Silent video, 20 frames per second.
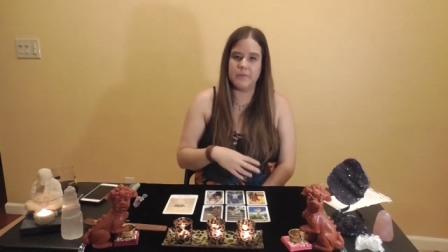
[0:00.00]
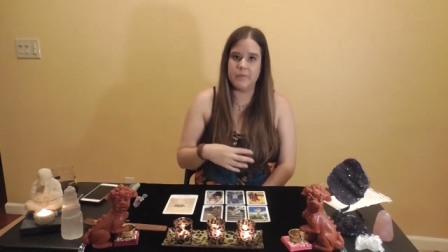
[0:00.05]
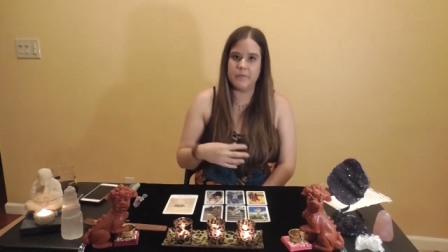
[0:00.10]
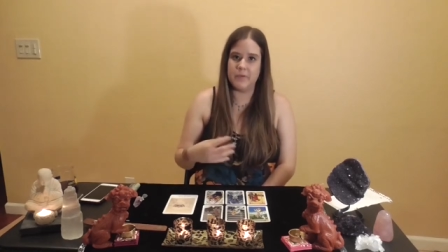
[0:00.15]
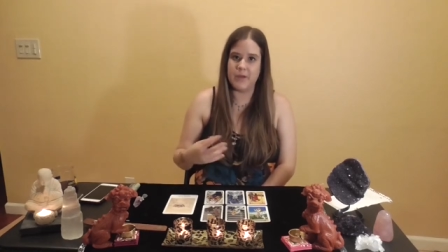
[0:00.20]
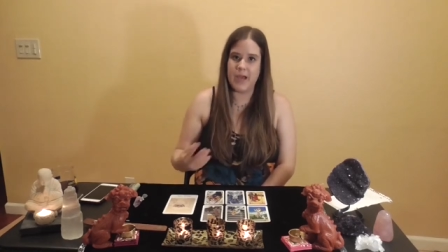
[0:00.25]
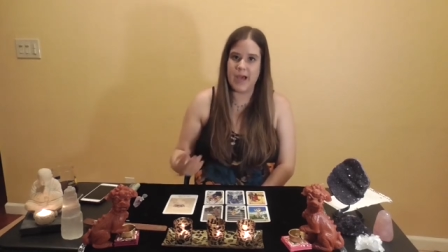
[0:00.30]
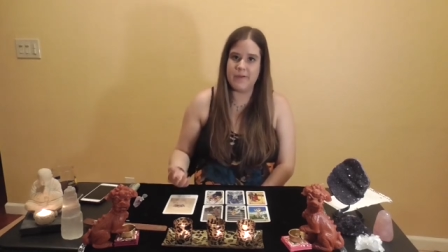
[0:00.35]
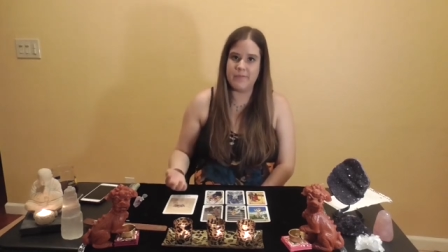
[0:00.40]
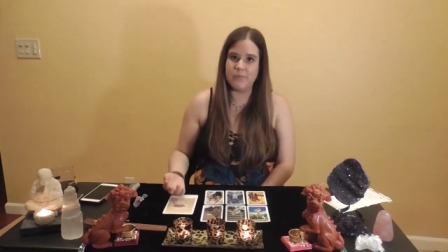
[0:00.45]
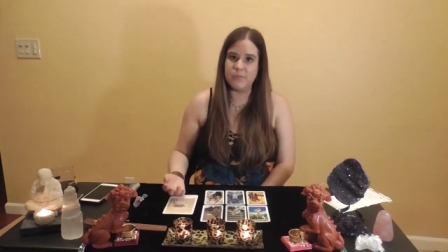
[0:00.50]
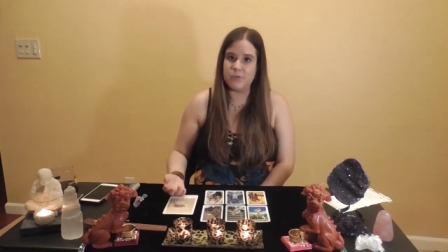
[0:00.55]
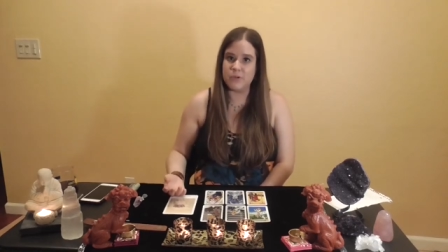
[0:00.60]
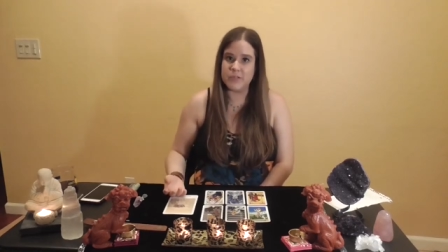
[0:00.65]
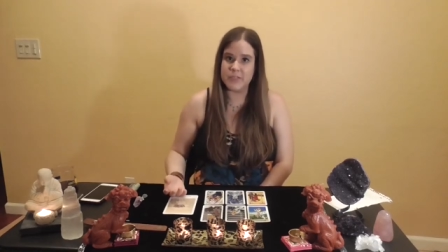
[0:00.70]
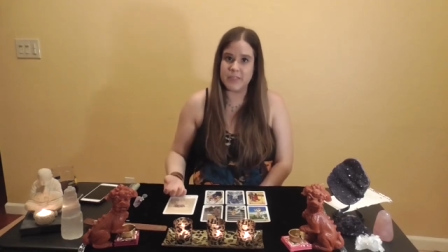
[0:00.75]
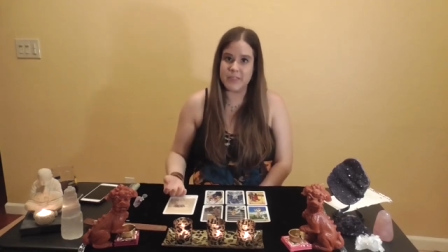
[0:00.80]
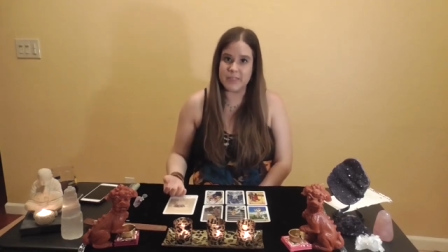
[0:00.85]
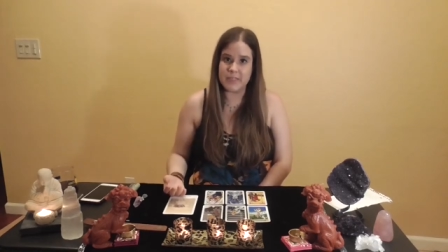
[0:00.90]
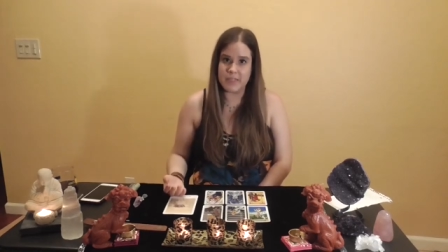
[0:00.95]
it would have a more
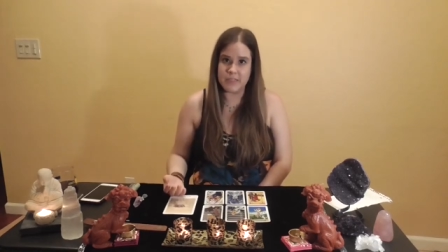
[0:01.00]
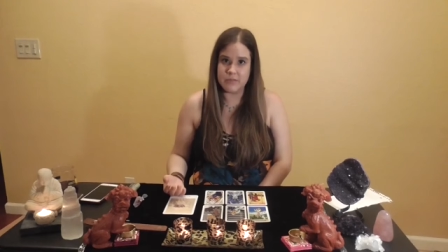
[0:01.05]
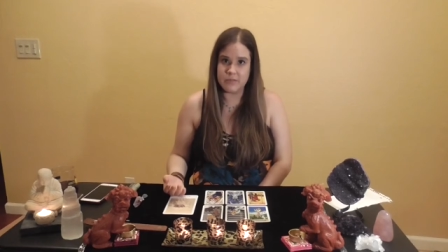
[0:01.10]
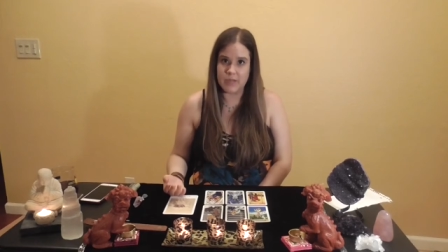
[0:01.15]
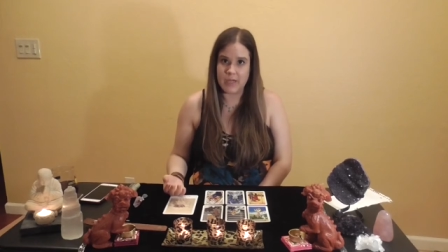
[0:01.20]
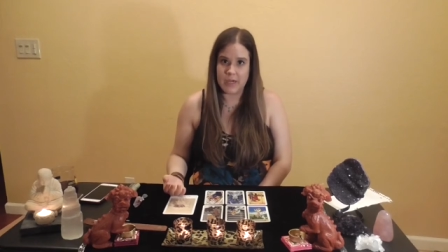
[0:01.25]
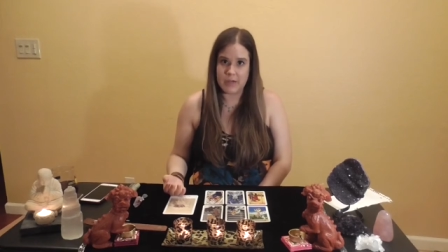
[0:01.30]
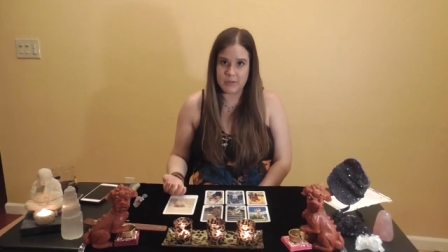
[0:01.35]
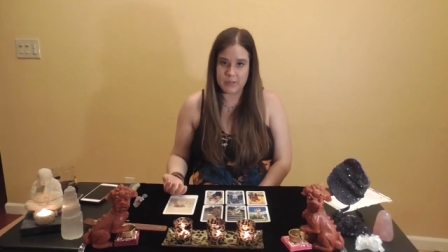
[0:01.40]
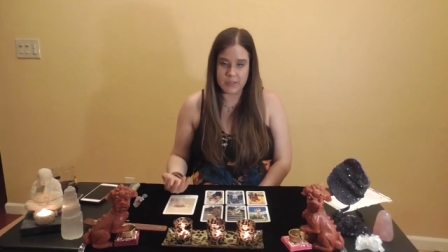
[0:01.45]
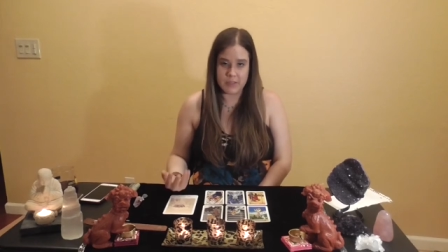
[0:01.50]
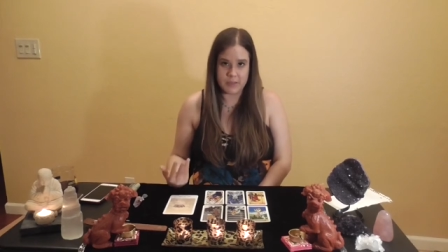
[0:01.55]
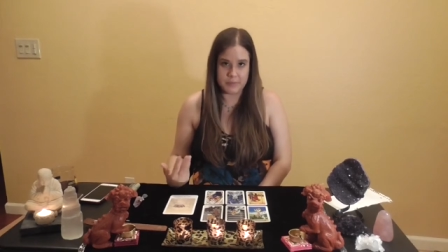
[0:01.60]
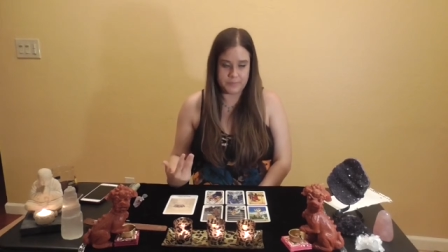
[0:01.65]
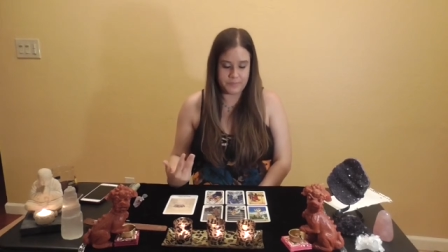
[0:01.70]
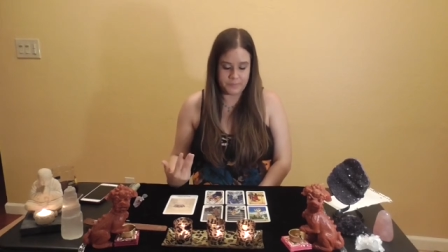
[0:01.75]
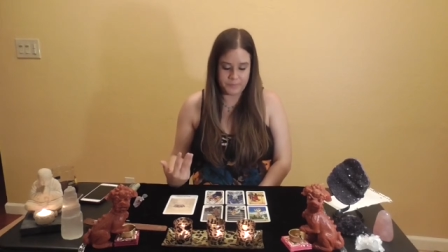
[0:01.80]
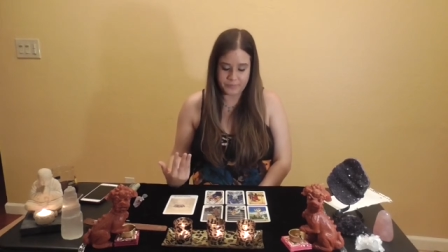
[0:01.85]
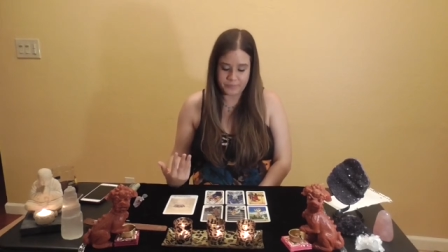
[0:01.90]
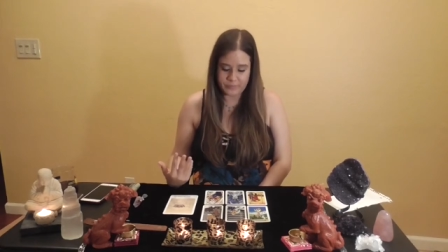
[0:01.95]
successful
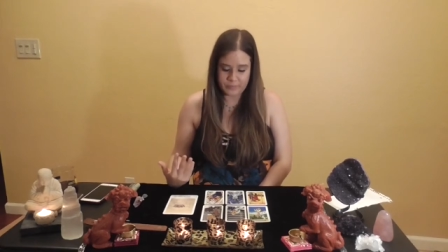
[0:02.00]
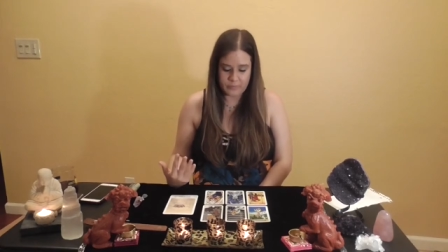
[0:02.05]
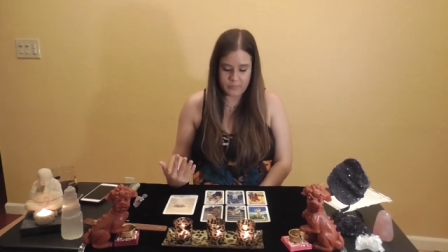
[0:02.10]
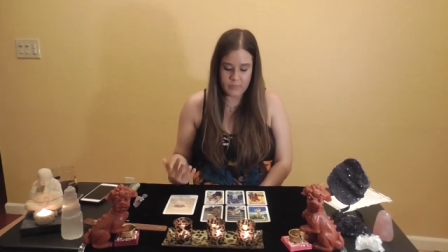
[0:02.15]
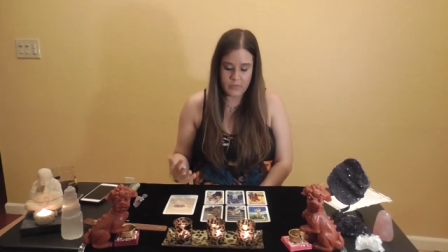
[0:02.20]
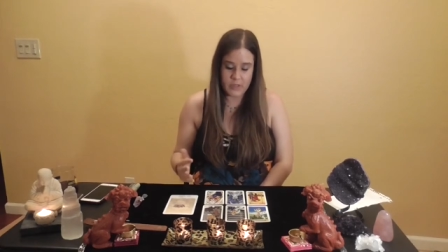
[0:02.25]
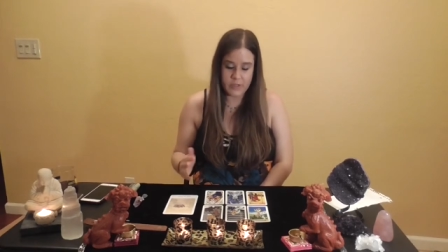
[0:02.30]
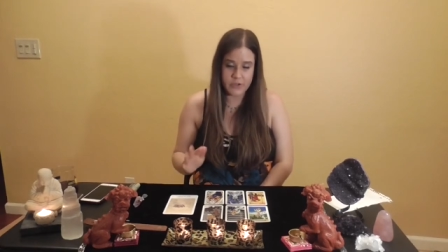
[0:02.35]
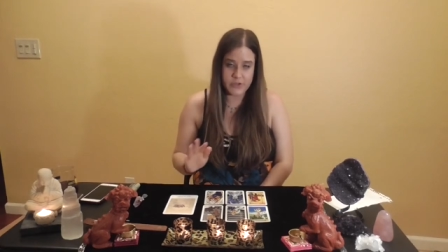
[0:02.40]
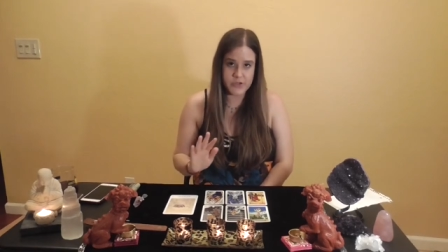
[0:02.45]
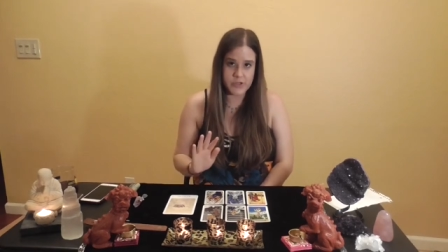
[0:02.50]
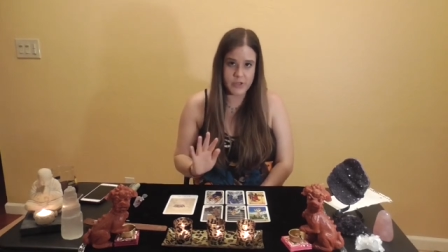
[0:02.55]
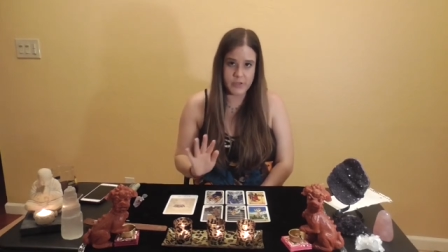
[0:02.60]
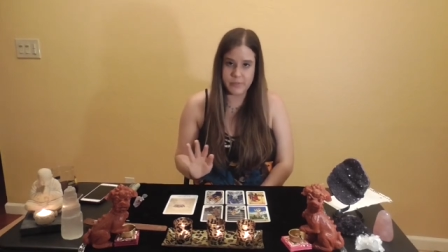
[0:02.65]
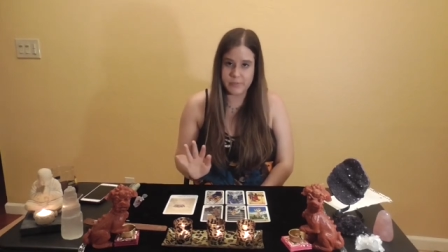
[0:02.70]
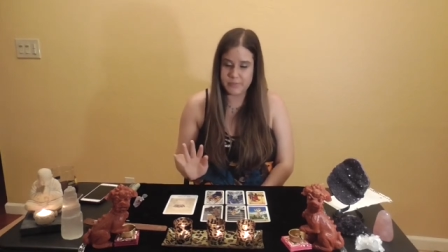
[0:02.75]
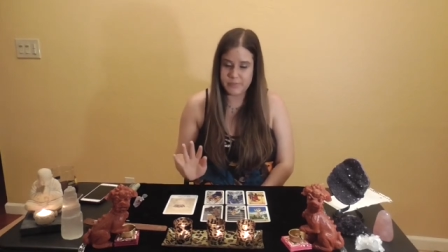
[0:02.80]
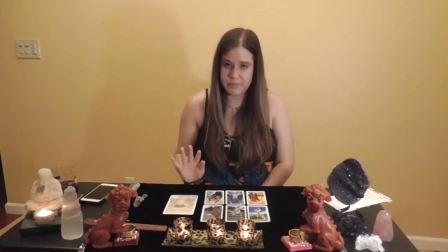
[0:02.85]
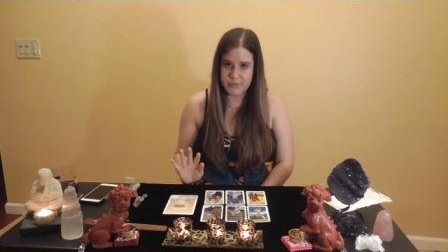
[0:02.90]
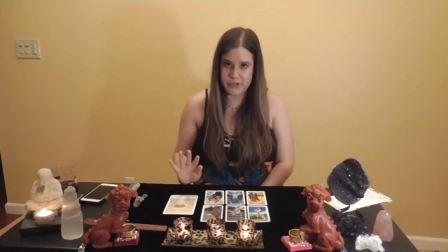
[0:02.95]
outcome.
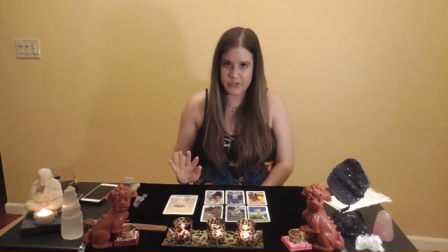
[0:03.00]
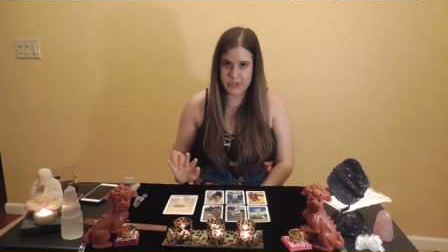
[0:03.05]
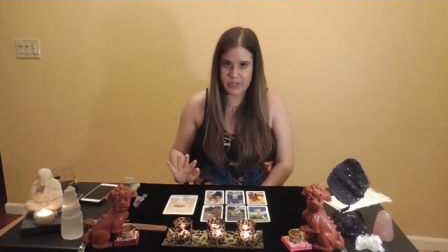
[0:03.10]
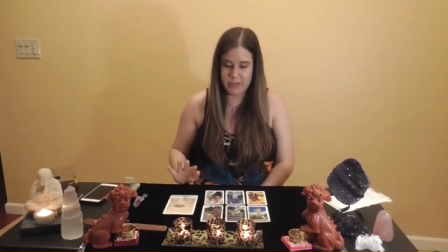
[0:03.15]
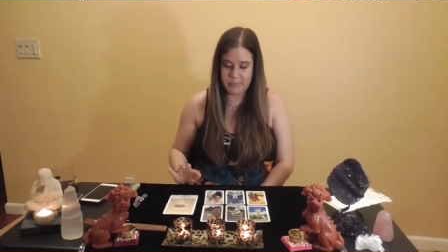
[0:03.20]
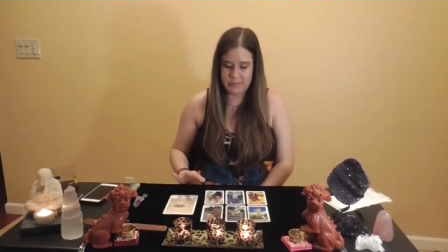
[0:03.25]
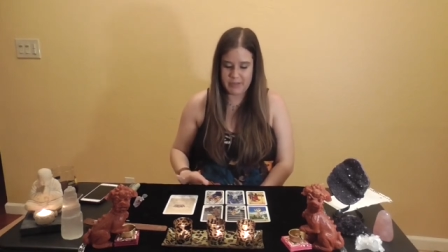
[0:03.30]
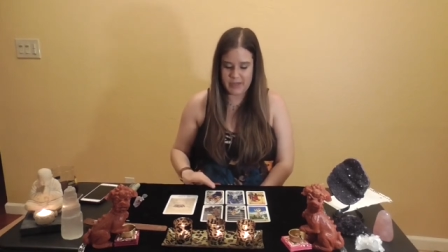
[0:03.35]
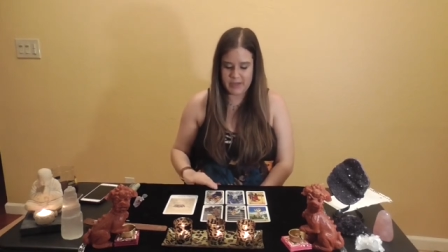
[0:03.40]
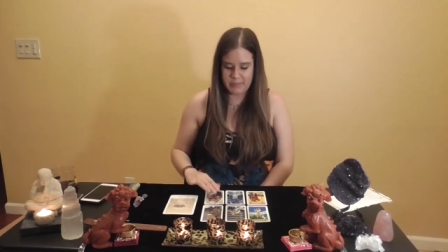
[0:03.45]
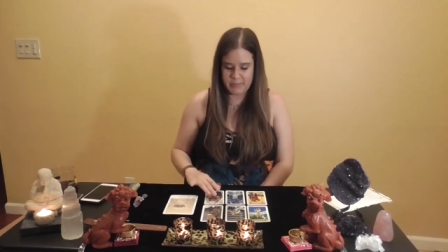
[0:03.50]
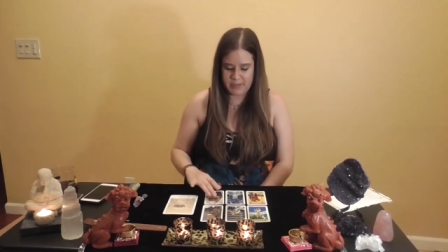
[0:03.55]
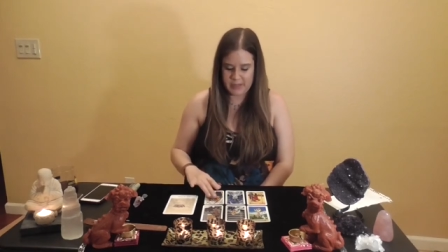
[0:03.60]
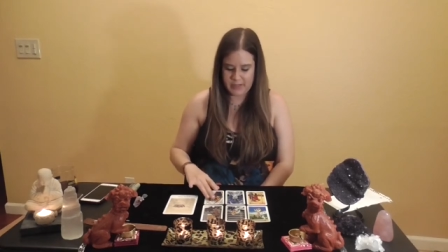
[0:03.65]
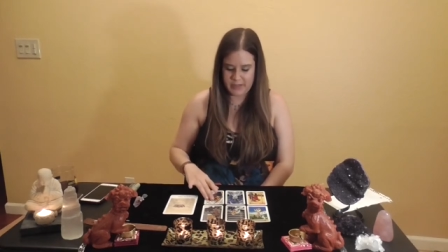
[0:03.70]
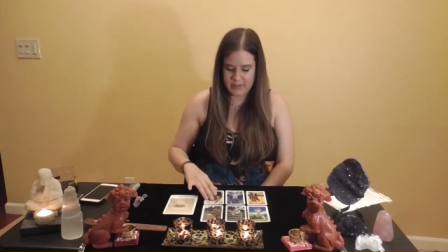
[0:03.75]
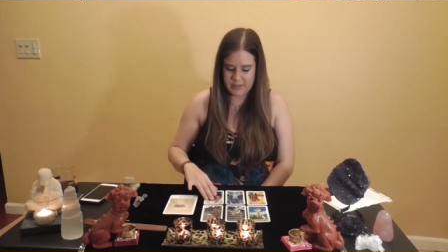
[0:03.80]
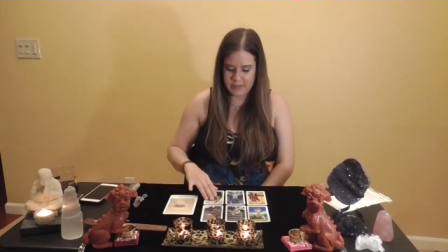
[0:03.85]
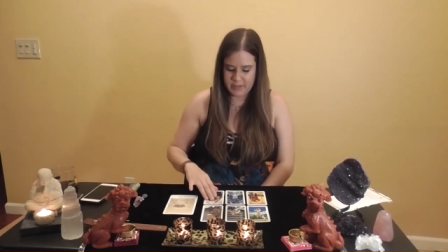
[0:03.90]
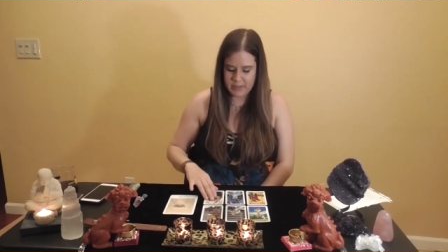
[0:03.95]
So just keep that in
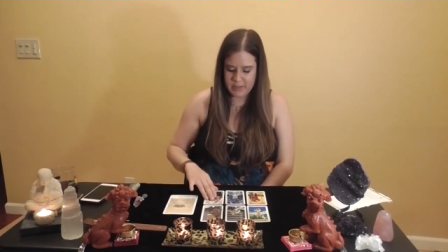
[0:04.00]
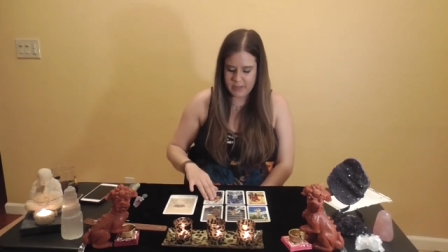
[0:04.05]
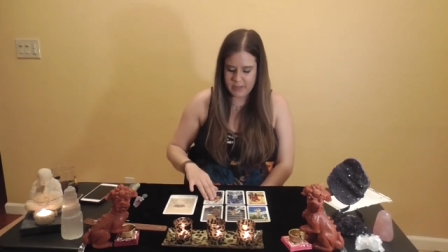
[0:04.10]
mind.